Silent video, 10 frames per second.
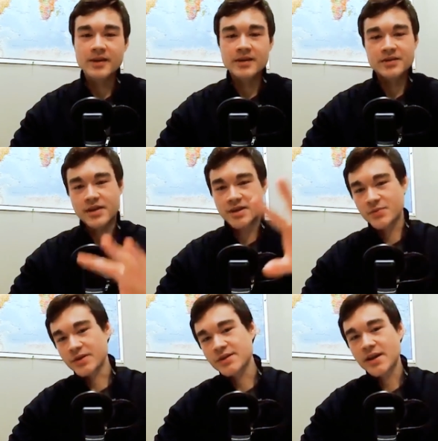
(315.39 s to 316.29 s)
so that's
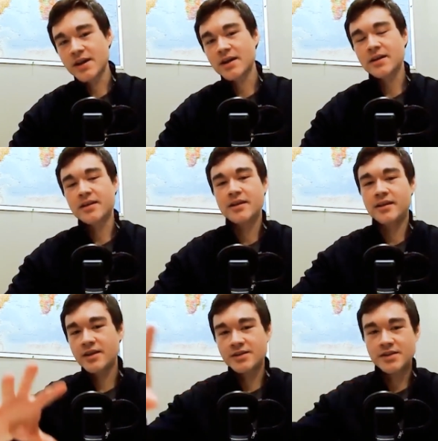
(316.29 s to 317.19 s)
one side, and then
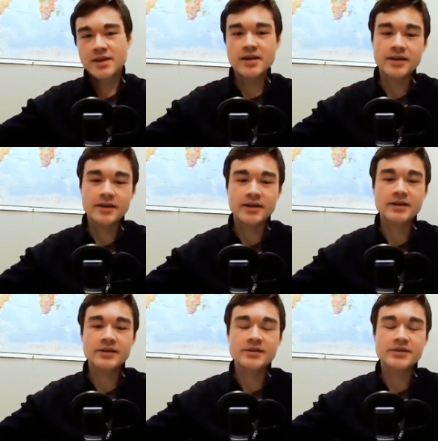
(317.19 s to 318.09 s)
the other side
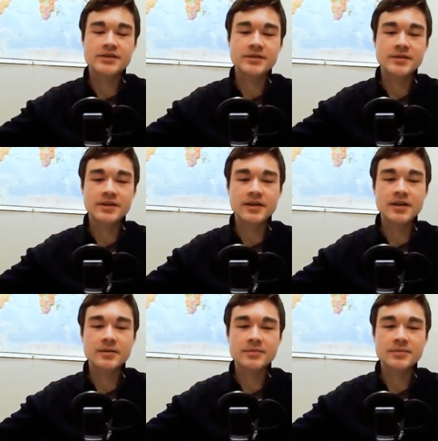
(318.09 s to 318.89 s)
is um,